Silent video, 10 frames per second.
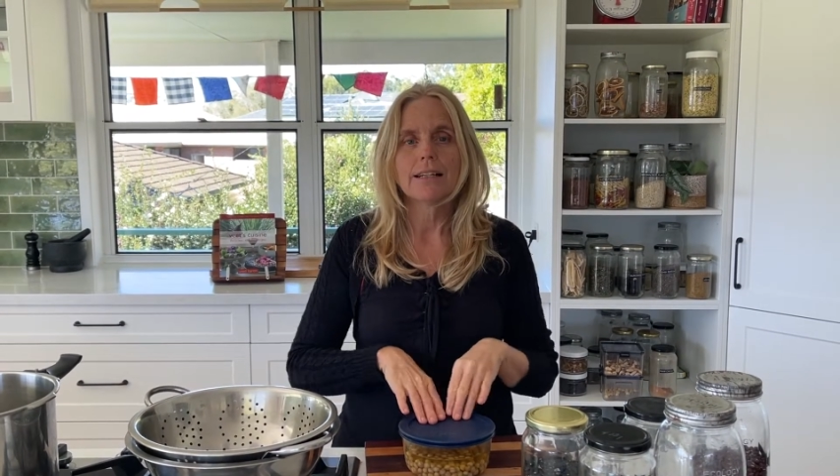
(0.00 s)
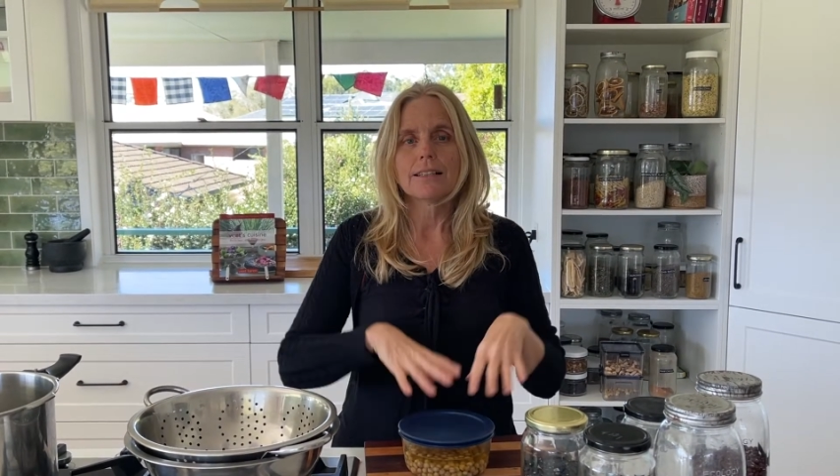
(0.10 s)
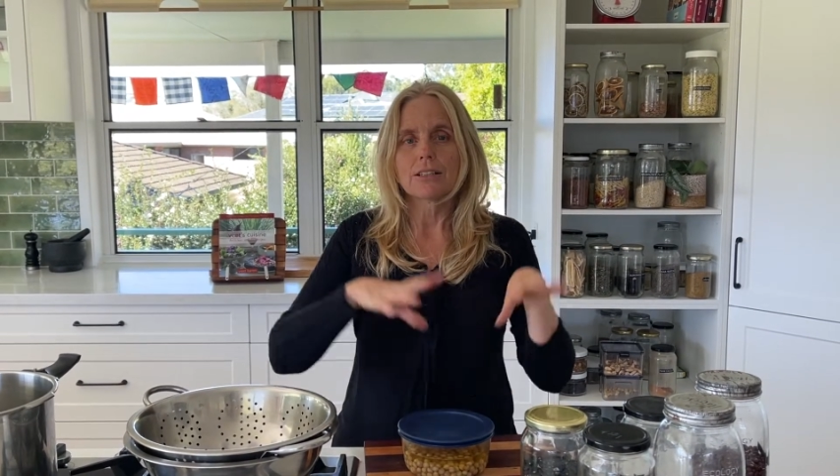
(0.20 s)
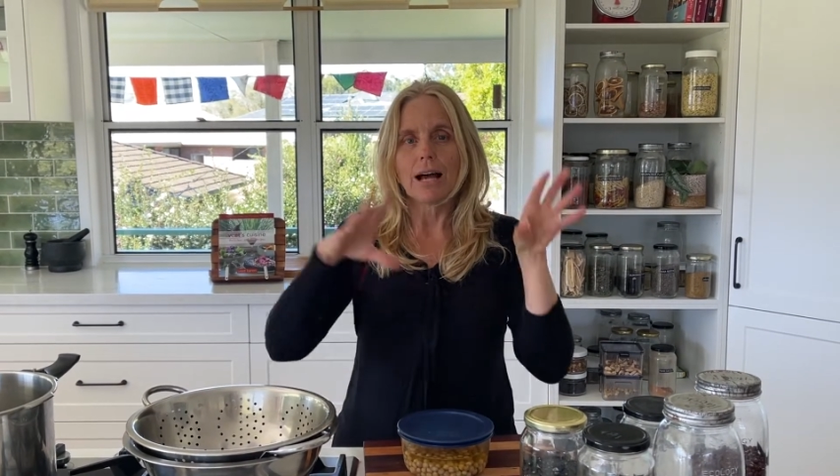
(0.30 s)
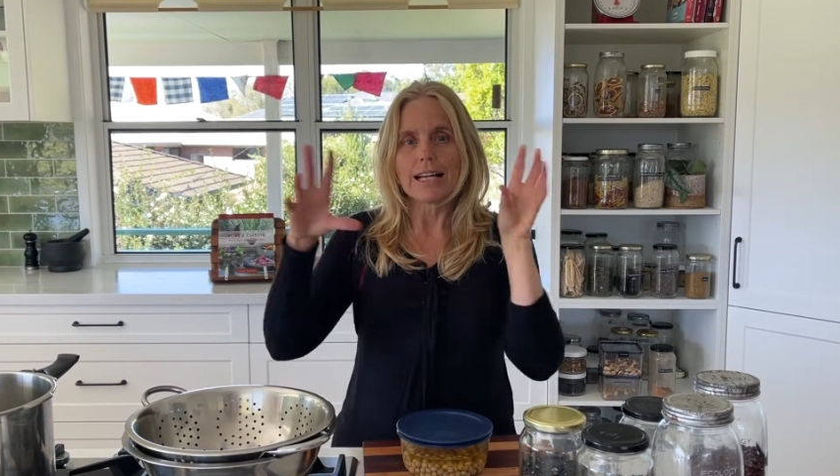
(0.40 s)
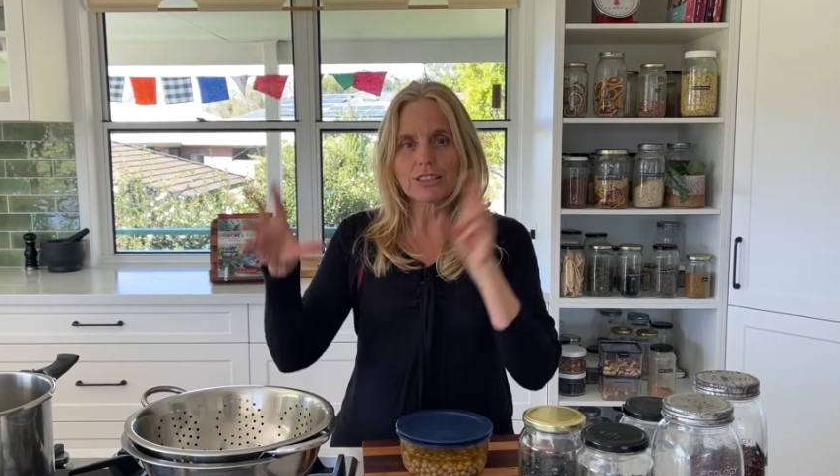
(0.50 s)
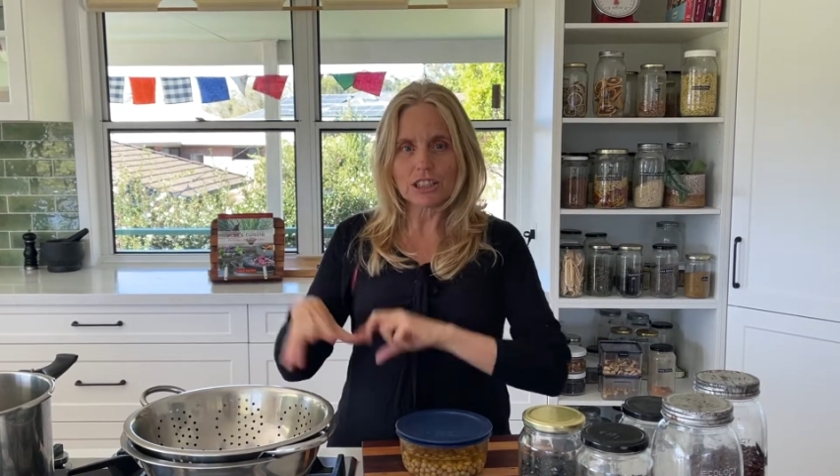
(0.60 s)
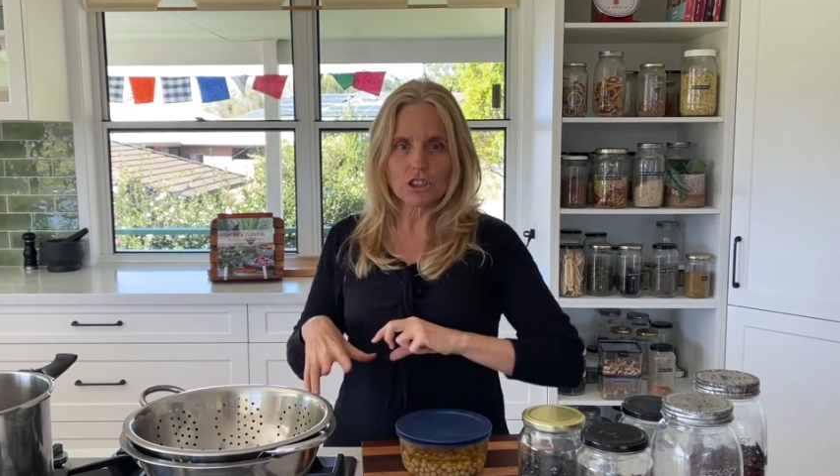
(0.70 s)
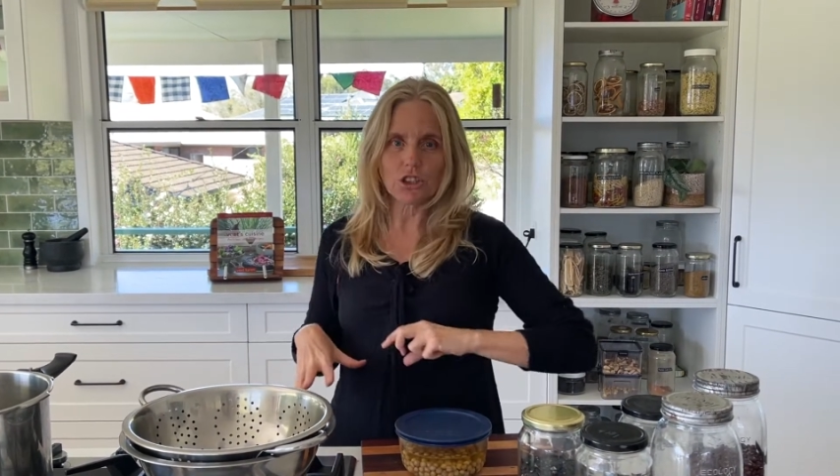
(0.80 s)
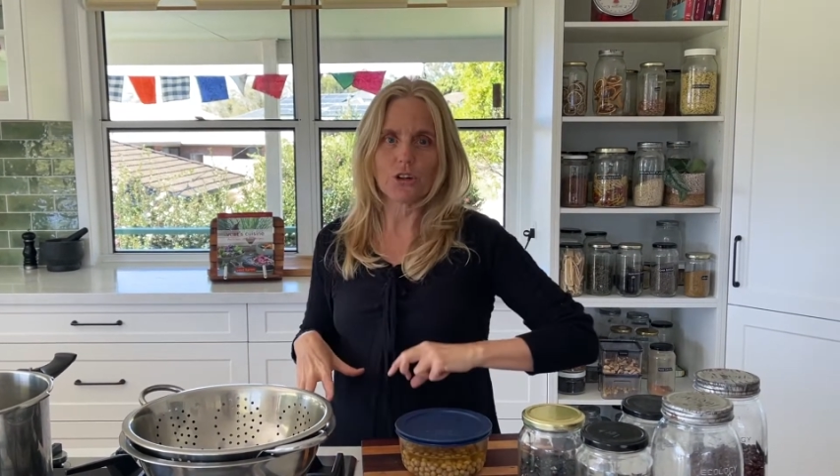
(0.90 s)
So as I
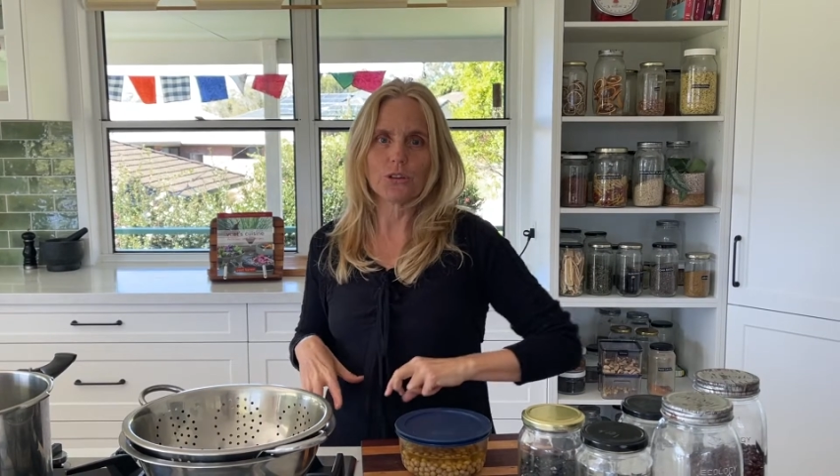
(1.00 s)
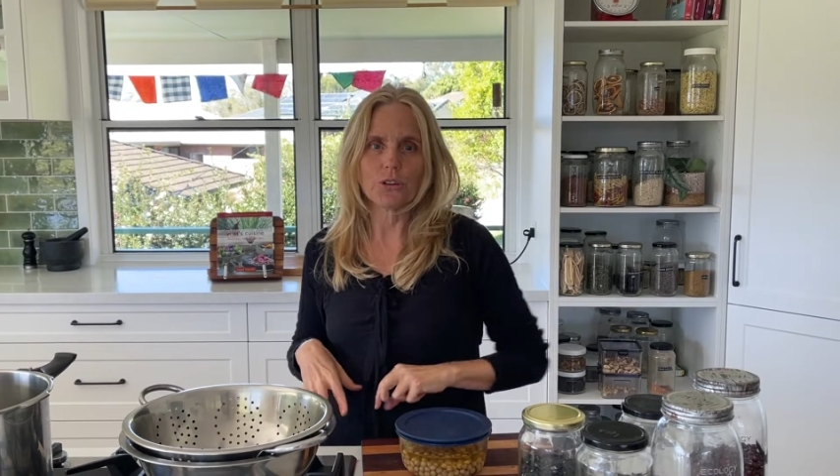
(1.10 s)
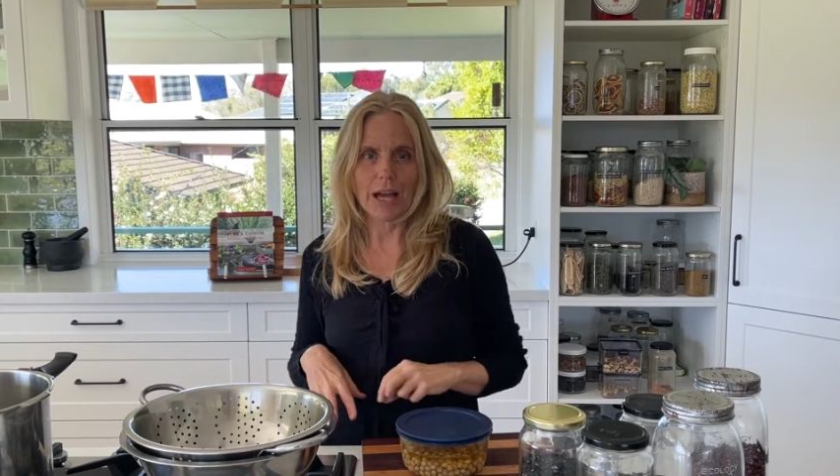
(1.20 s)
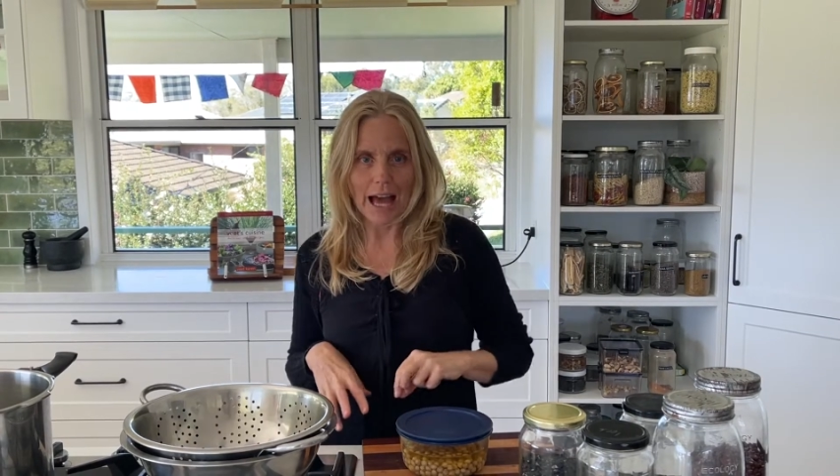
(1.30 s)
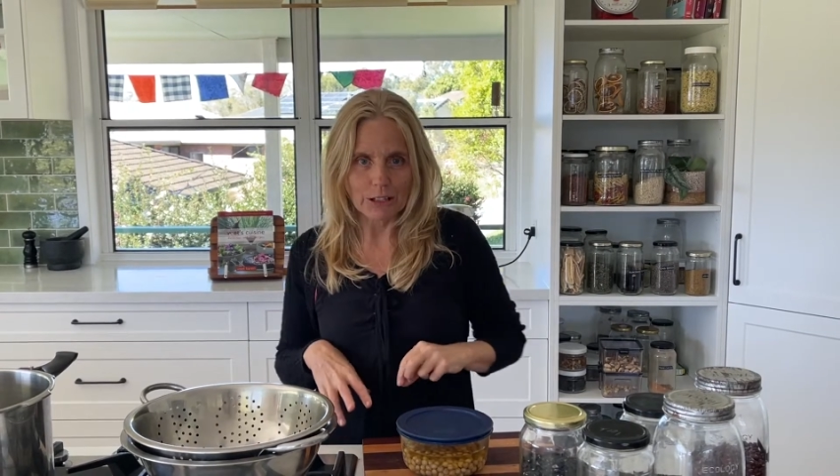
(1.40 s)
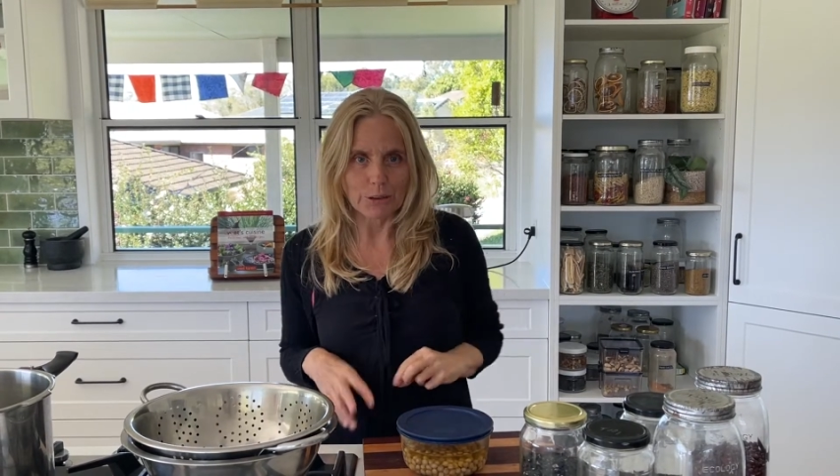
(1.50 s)
show you how to